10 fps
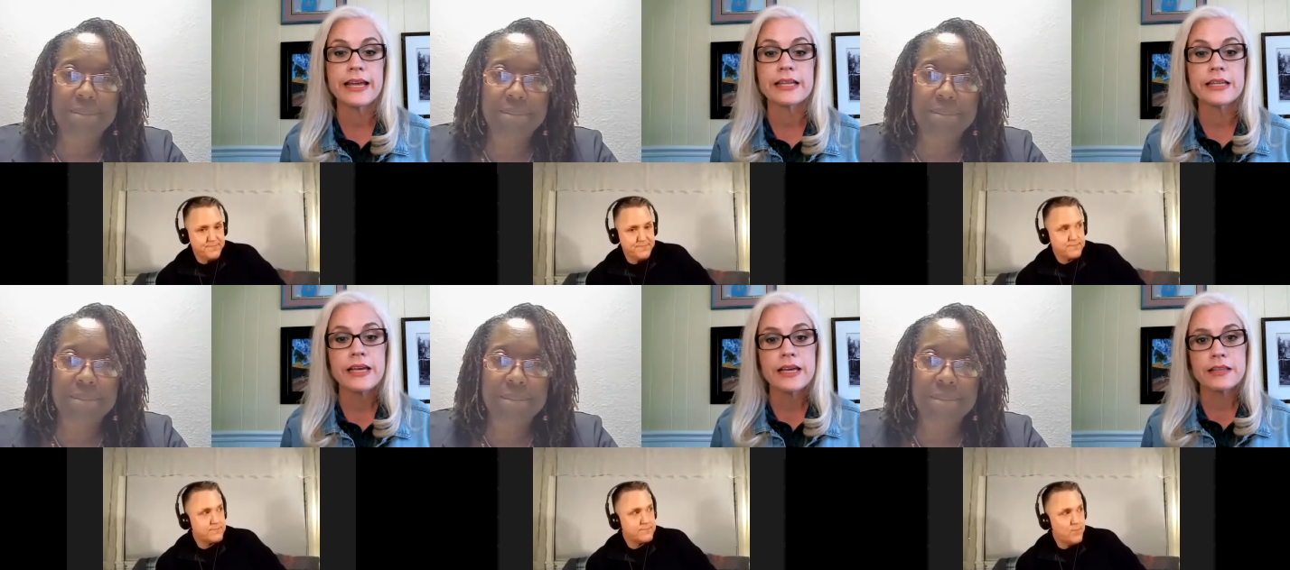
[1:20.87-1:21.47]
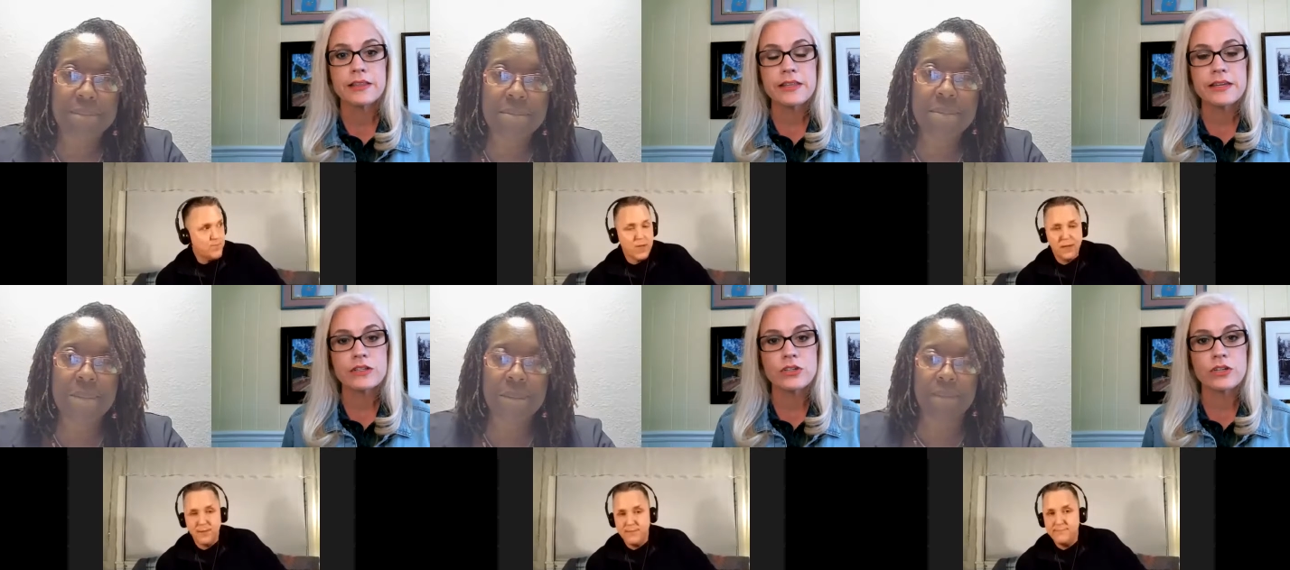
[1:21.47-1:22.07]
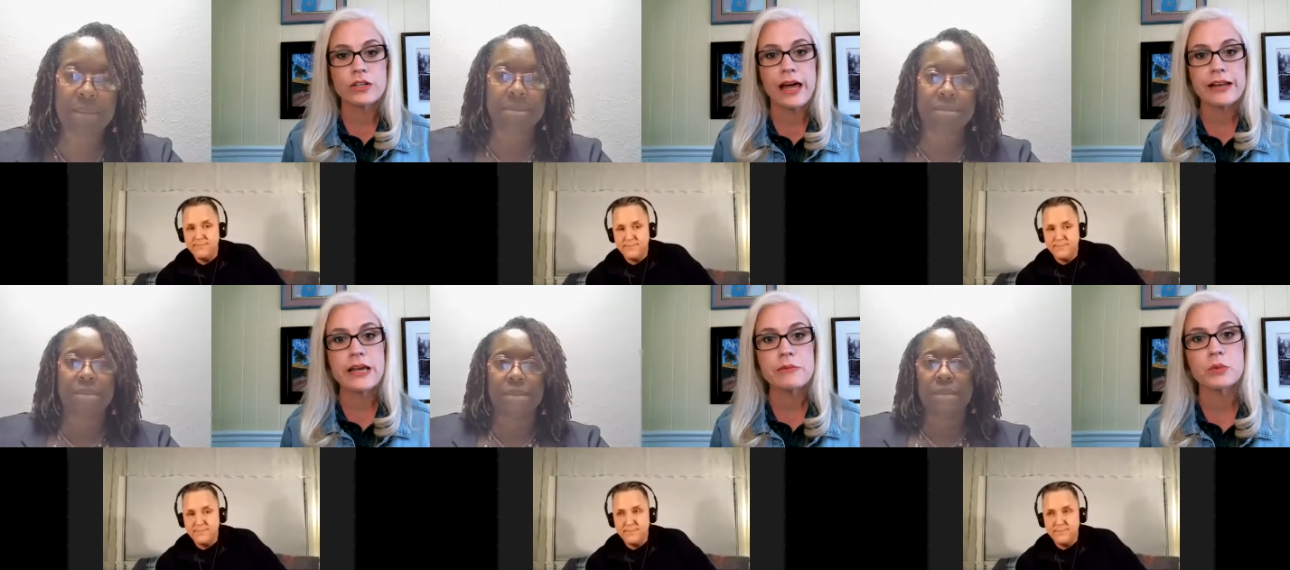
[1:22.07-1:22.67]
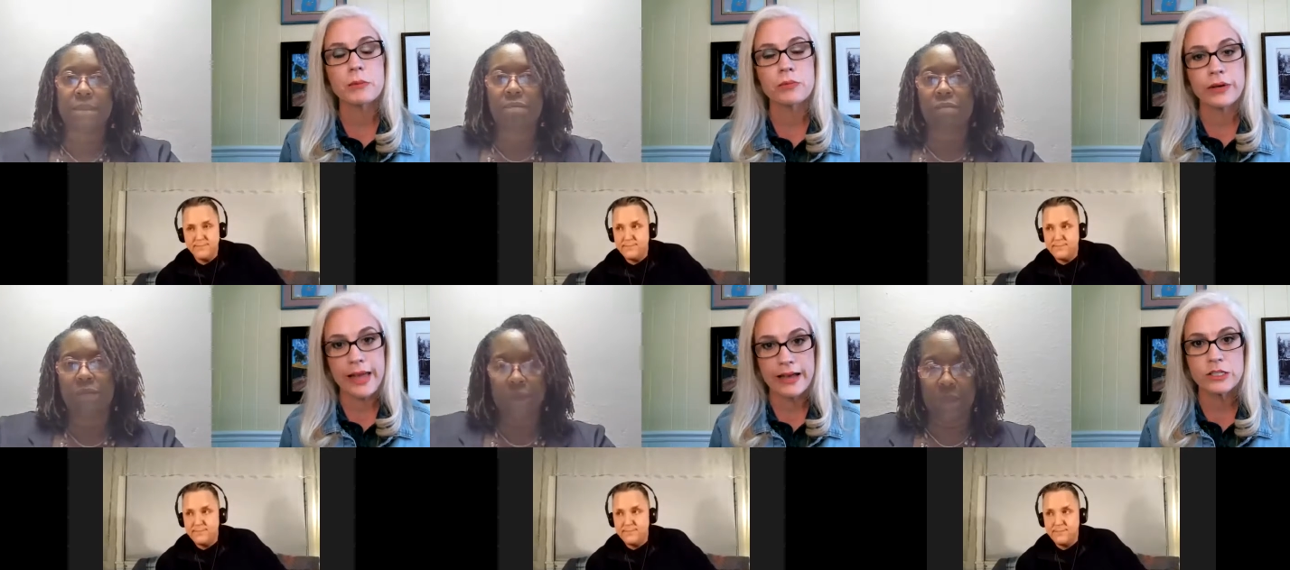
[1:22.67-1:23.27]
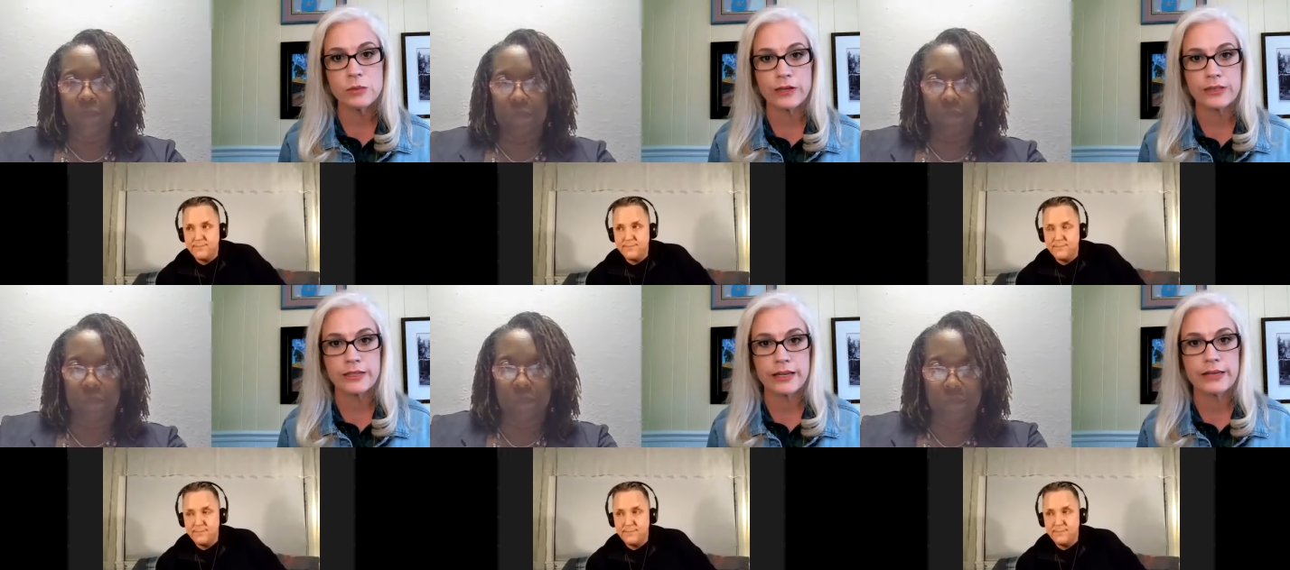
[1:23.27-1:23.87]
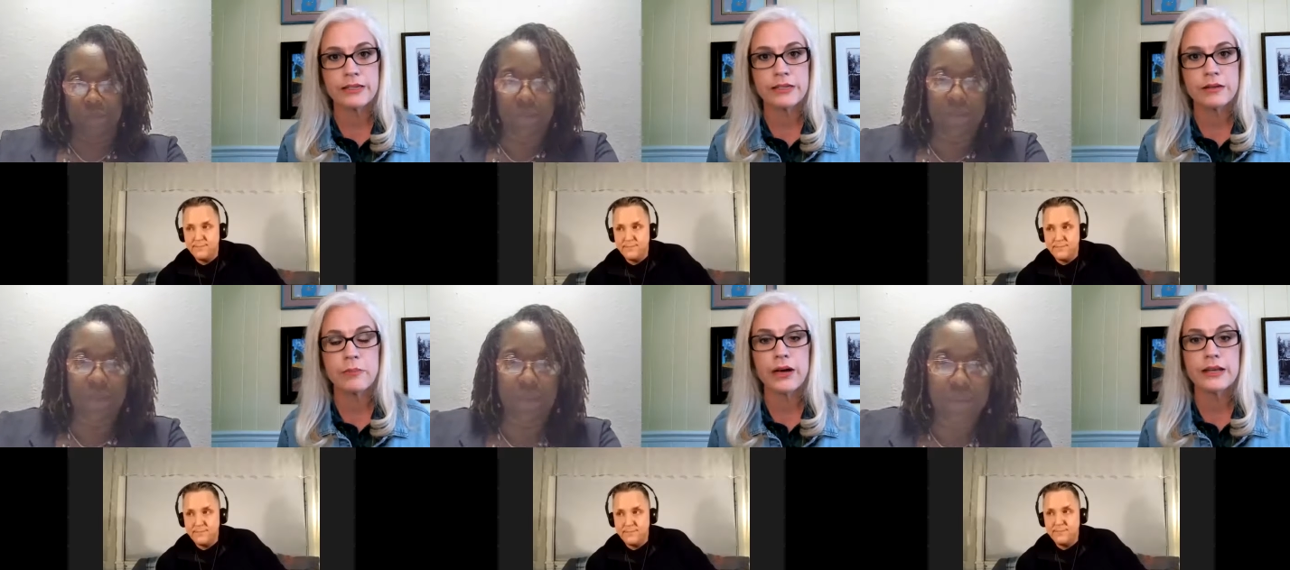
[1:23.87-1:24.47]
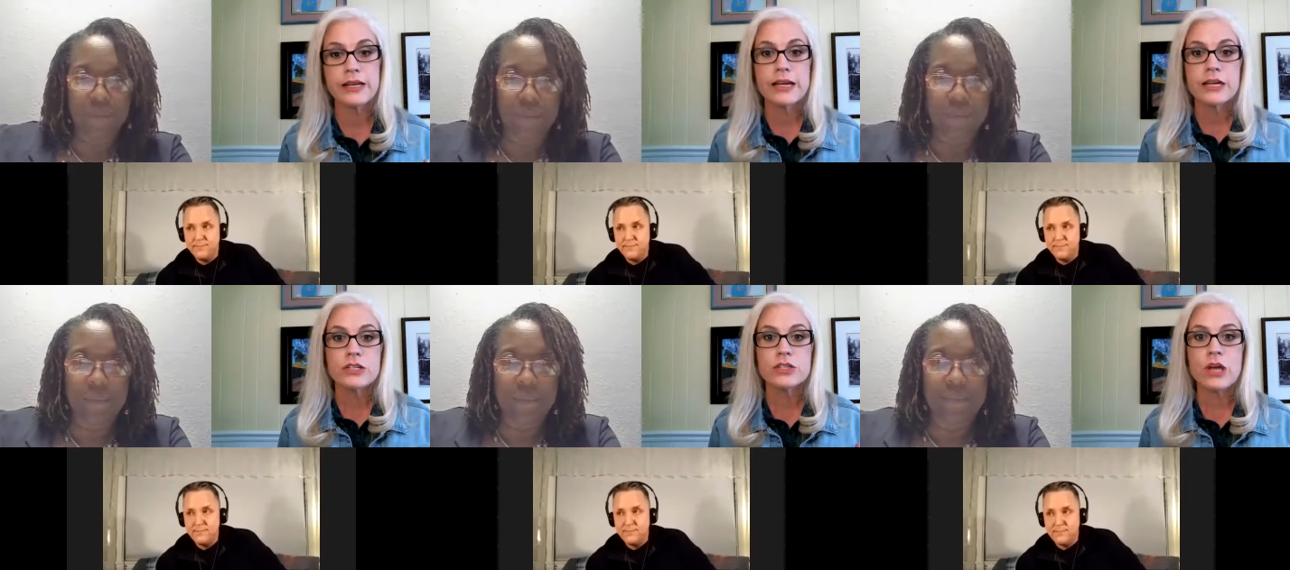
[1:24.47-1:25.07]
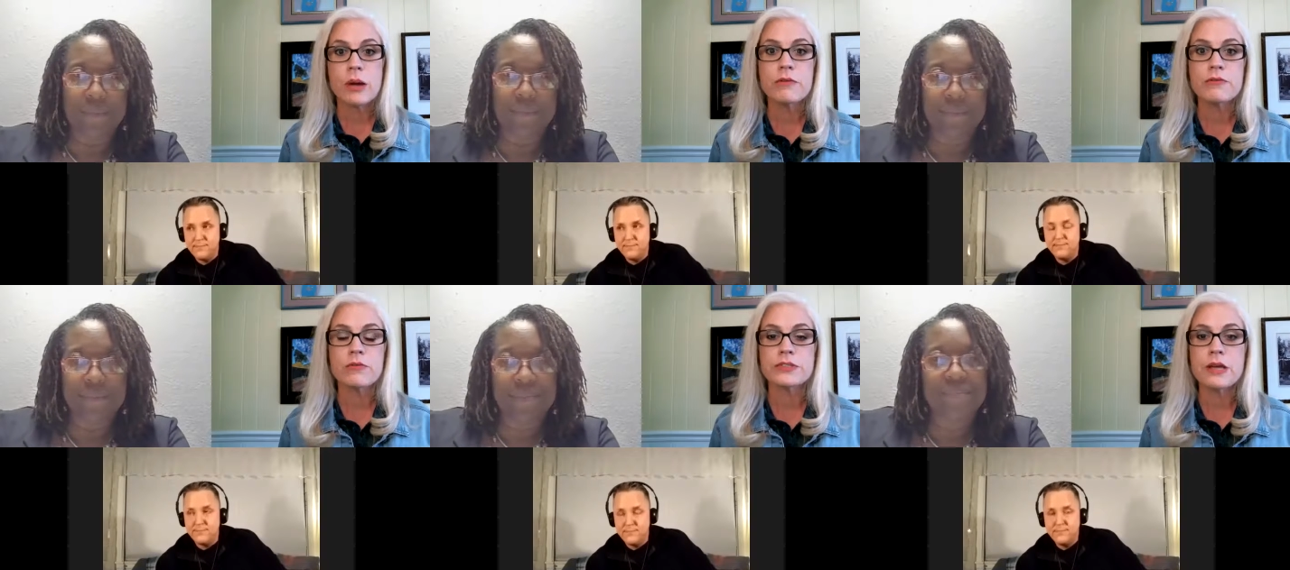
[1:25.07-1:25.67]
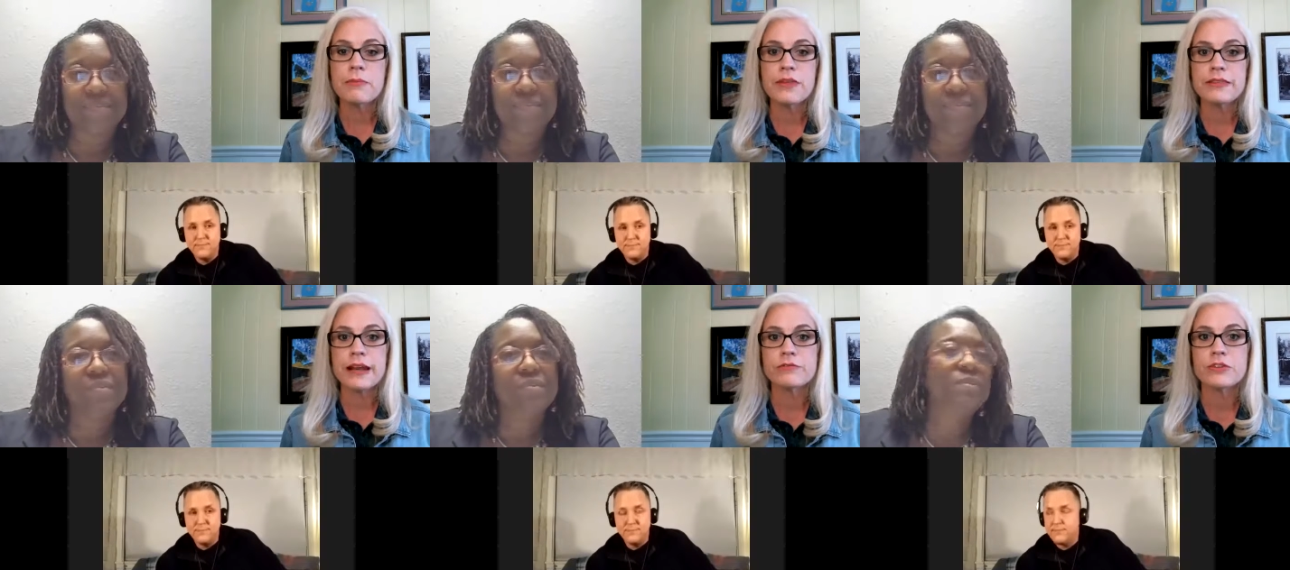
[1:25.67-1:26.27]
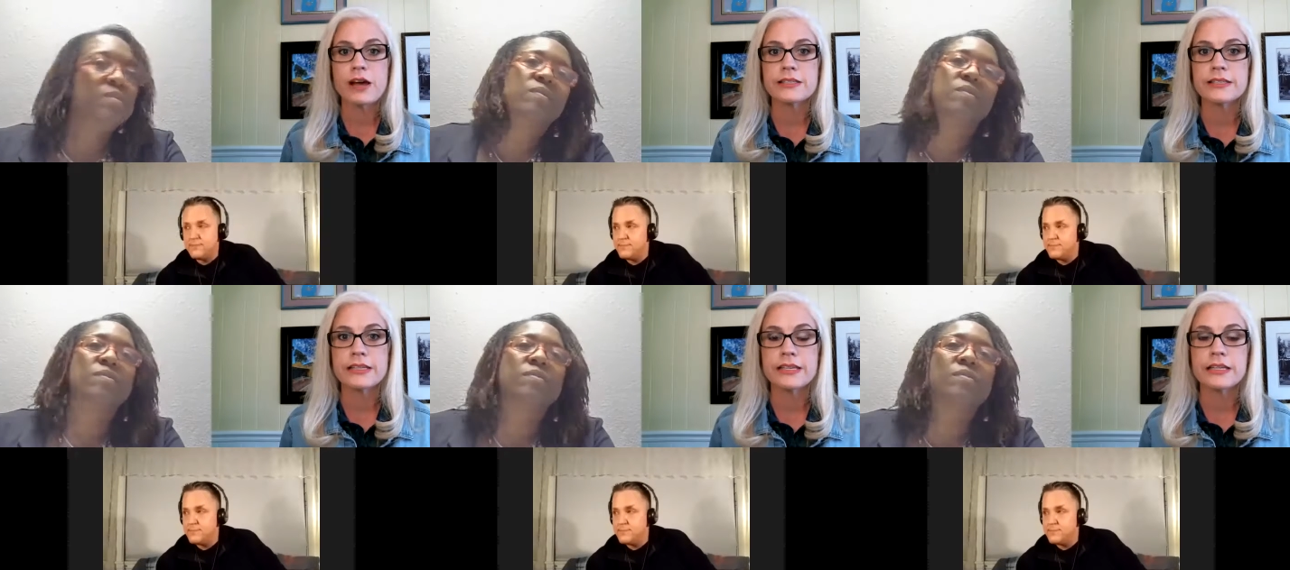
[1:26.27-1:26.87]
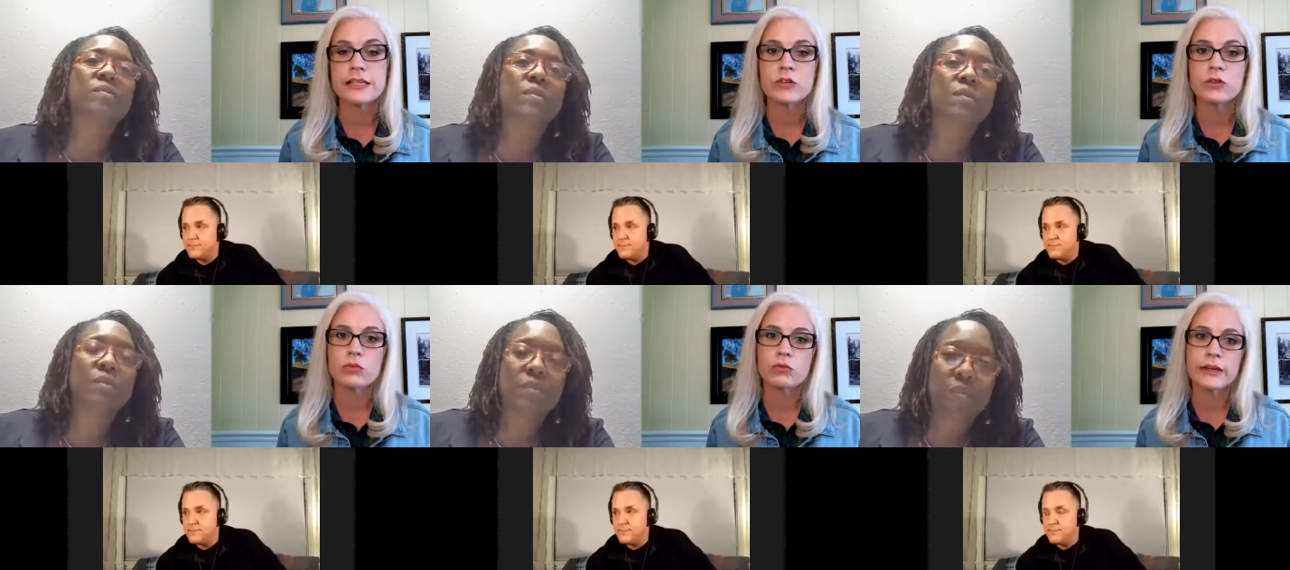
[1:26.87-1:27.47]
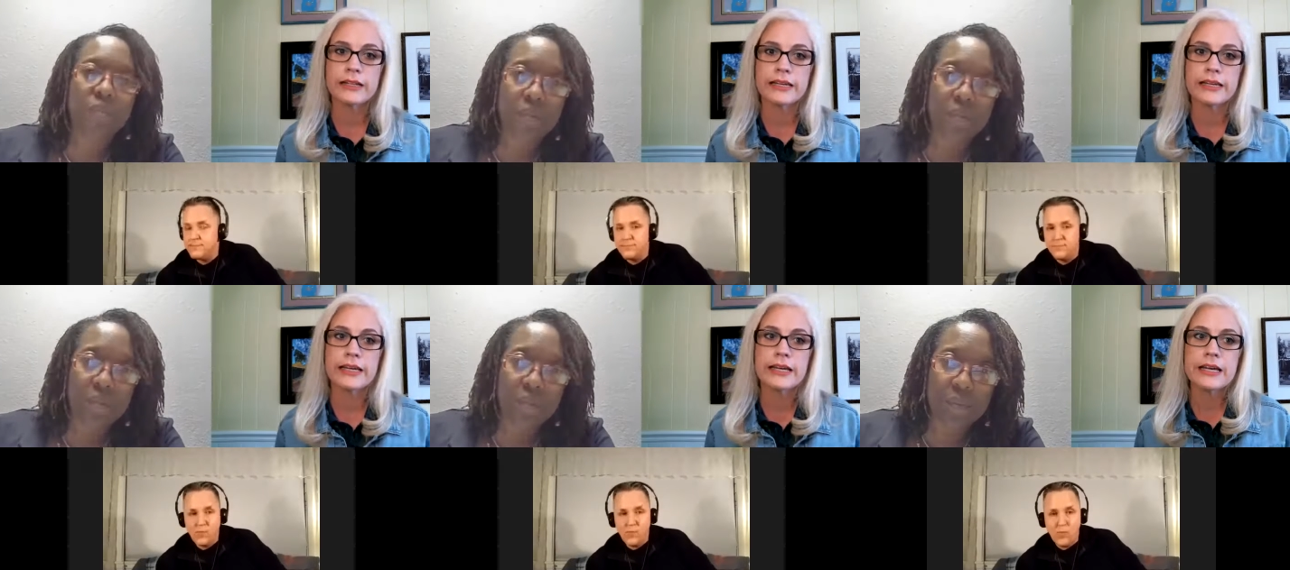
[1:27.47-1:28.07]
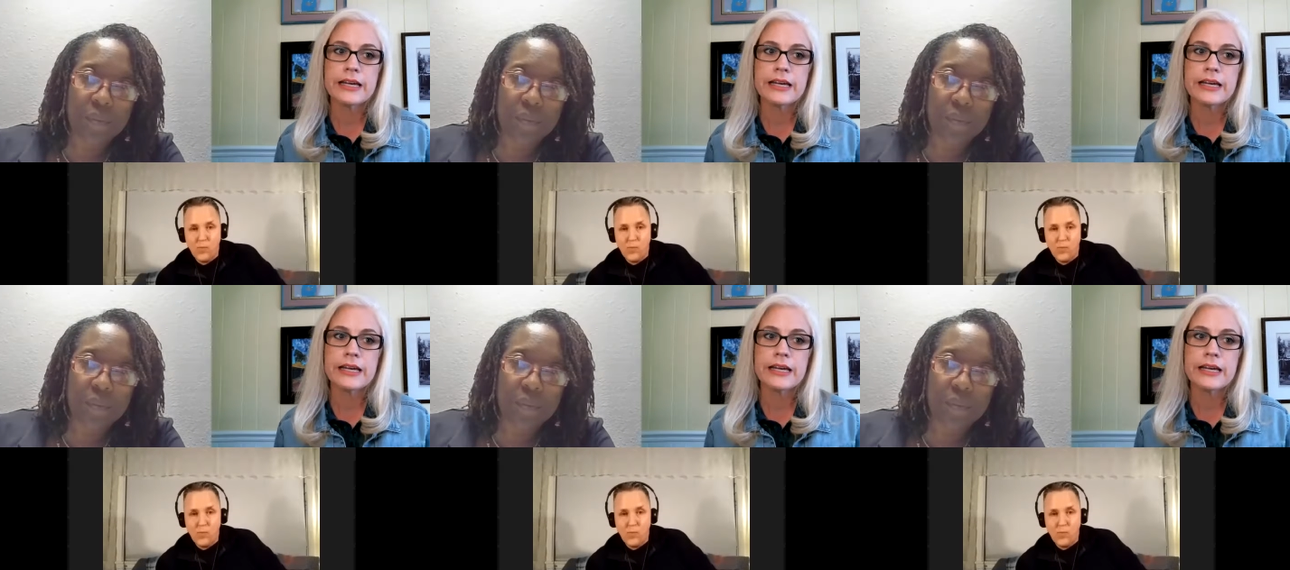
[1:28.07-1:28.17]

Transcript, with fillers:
Speaker 1: And the thing is a lot of times we bring experts in, but something that I've not seen really